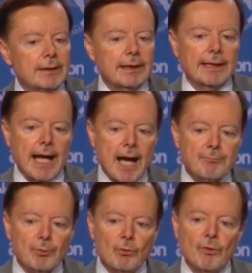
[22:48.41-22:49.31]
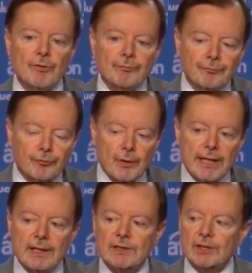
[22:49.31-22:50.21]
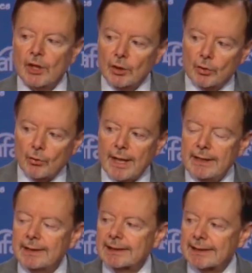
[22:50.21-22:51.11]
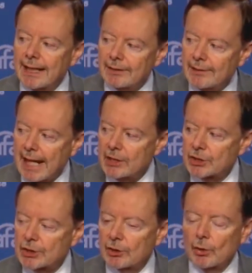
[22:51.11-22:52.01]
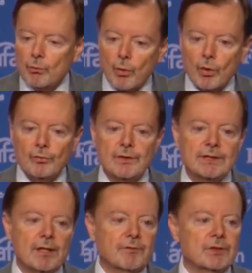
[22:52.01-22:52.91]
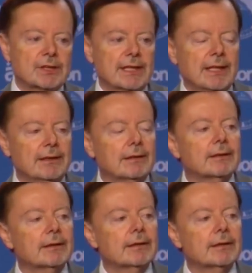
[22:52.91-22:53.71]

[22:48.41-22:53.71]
the capital of the freest, greatest nation the world has ever seen.